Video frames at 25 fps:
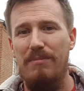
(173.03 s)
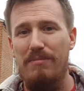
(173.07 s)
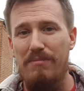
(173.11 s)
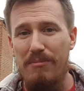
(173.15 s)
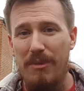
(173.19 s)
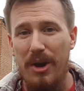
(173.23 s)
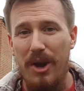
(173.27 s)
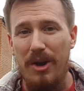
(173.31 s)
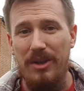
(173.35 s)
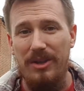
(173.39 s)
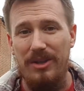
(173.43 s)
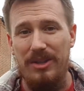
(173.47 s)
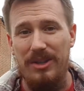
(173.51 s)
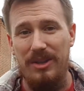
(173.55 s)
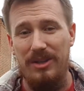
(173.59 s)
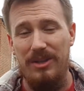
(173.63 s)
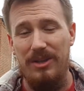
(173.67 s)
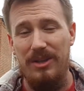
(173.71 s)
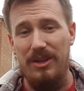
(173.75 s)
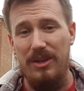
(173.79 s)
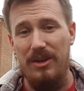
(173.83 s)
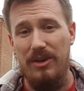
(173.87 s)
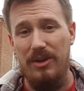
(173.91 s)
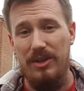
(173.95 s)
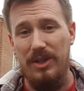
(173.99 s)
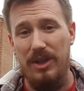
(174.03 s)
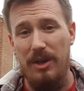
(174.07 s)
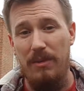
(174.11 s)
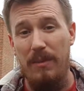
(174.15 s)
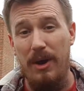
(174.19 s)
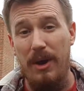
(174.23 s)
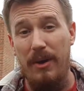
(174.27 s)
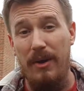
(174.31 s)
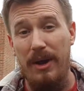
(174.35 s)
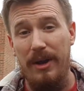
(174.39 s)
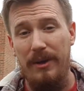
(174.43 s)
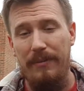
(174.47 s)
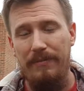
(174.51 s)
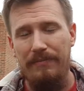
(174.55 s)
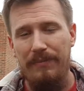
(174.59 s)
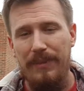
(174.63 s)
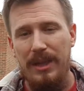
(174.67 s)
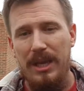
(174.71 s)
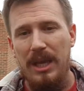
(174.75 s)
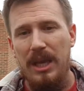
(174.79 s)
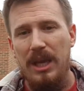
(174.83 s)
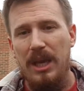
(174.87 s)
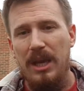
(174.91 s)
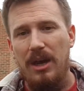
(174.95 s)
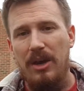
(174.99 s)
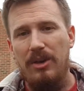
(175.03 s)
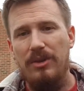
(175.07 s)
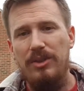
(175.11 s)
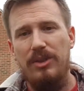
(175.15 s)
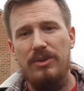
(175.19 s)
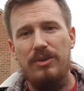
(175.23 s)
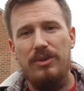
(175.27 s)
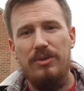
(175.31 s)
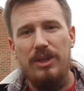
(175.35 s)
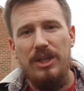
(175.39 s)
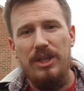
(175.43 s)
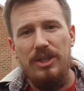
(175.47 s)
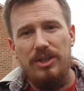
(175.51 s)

monitor the Automower. Also as well,